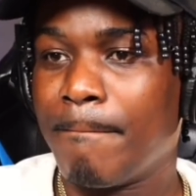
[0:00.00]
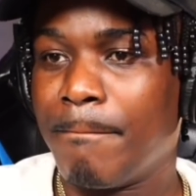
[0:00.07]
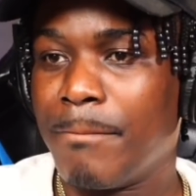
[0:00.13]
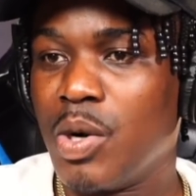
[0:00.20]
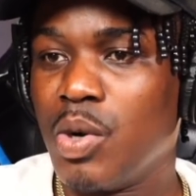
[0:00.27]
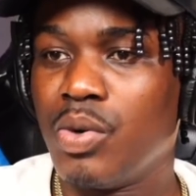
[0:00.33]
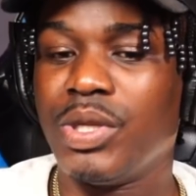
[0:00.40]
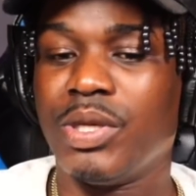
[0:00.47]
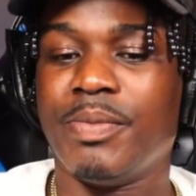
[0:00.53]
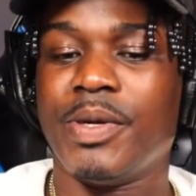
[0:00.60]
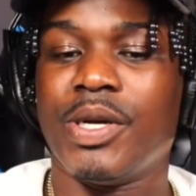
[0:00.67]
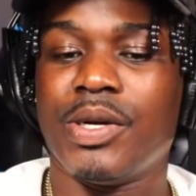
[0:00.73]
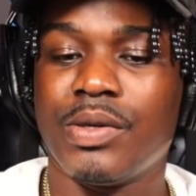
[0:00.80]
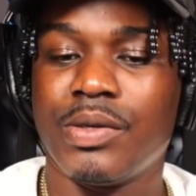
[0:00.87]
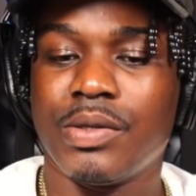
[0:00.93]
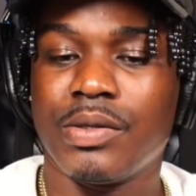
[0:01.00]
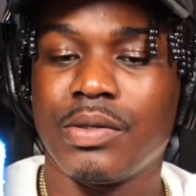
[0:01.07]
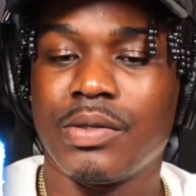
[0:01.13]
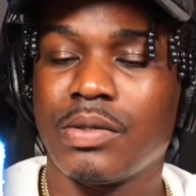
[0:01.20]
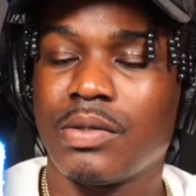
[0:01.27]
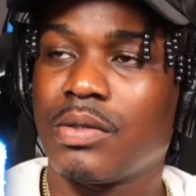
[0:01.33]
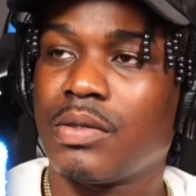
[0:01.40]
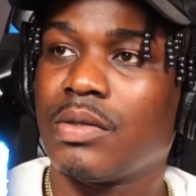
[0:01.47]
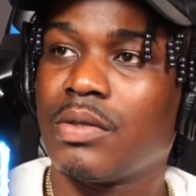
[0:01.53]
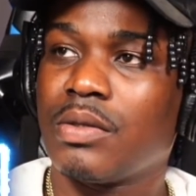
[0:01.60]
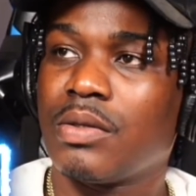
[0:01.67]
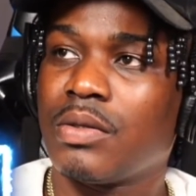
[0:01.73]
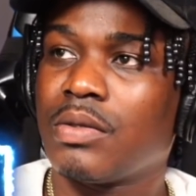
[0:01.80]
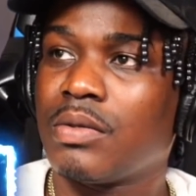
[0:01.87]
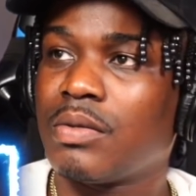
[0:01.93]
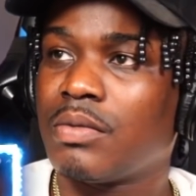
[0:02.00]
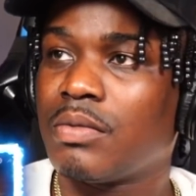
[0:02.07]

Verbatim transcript: booty, bro. That's word